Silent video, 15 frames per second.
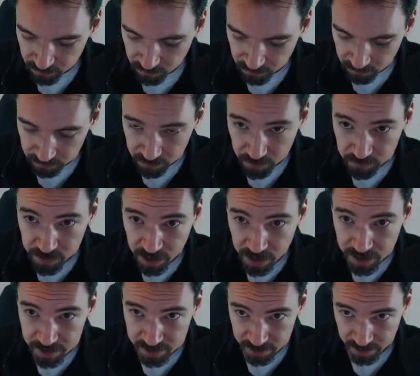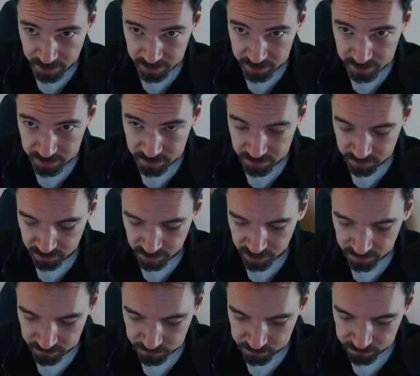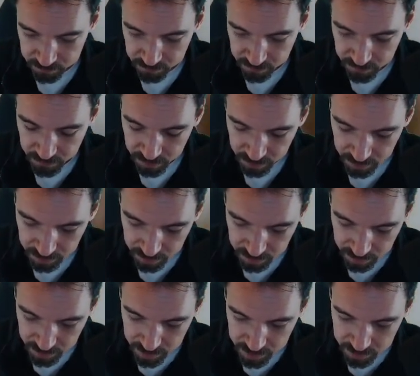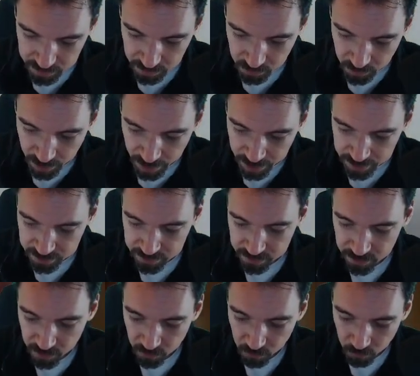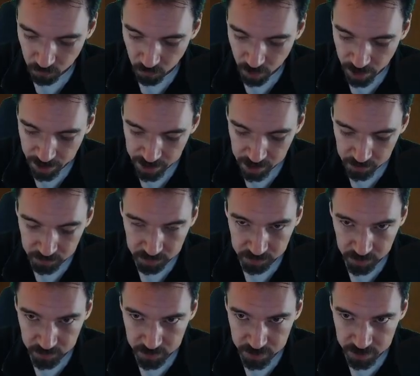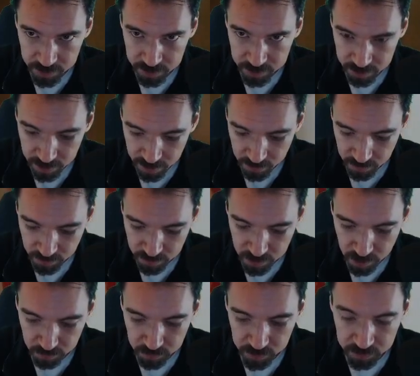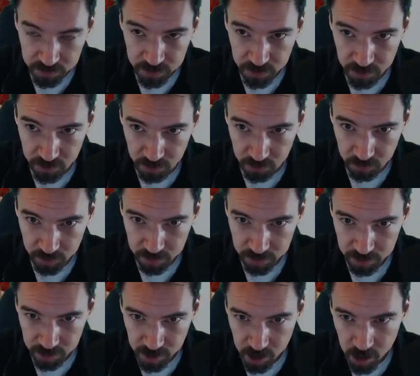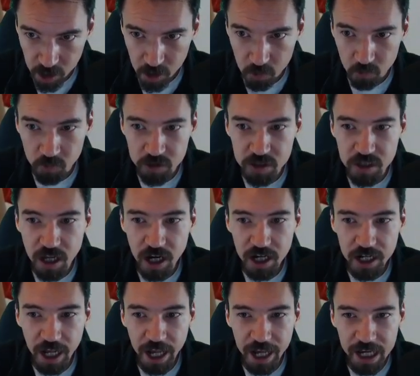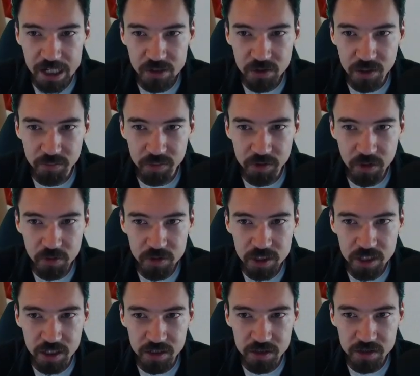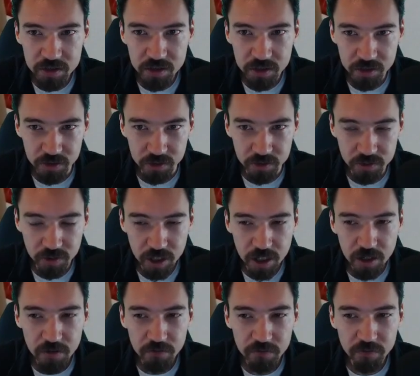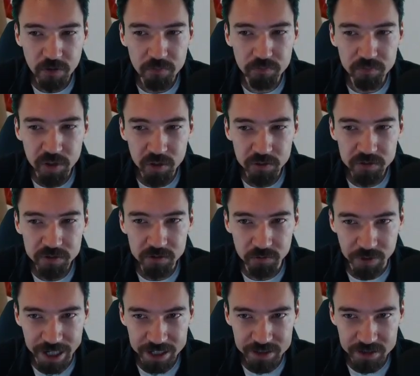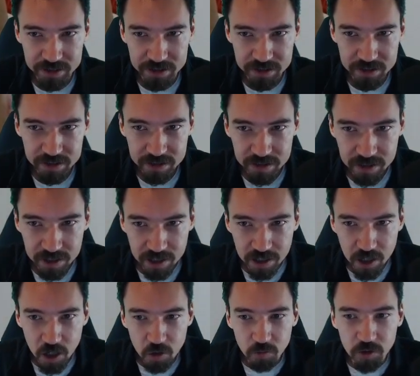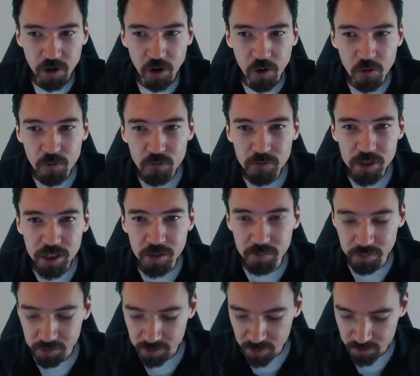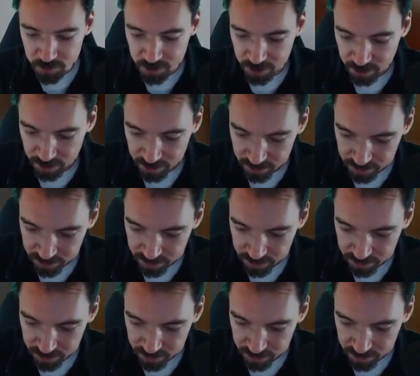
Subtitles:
from the inside, right? So as y approaches the number 2, we're not actually approaching 2 from both directions. We're only approaching it